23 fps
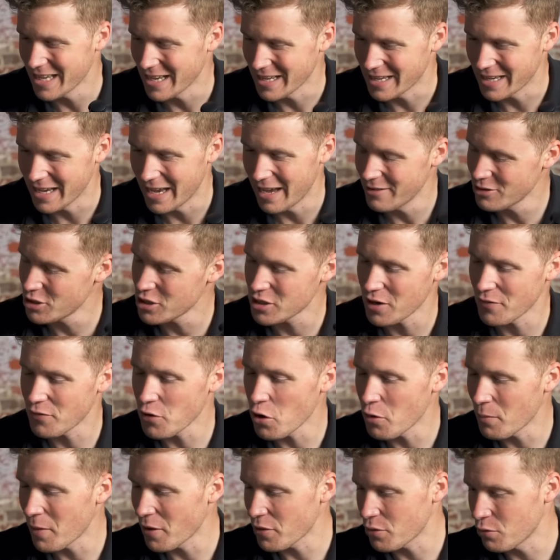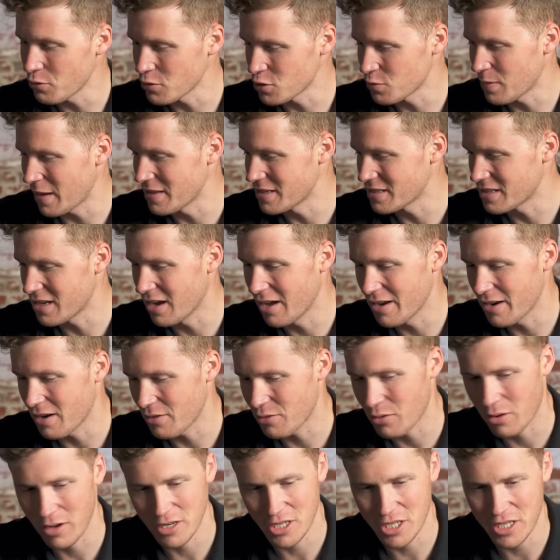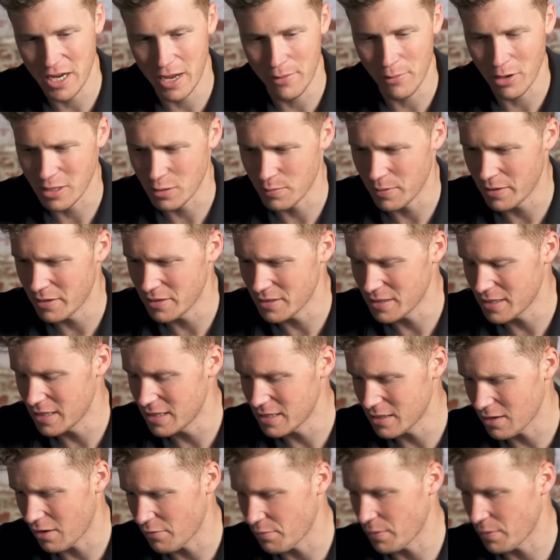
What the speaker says: Take care. It was just a few of my thoughts about this gun. I thought I'd share my experiences.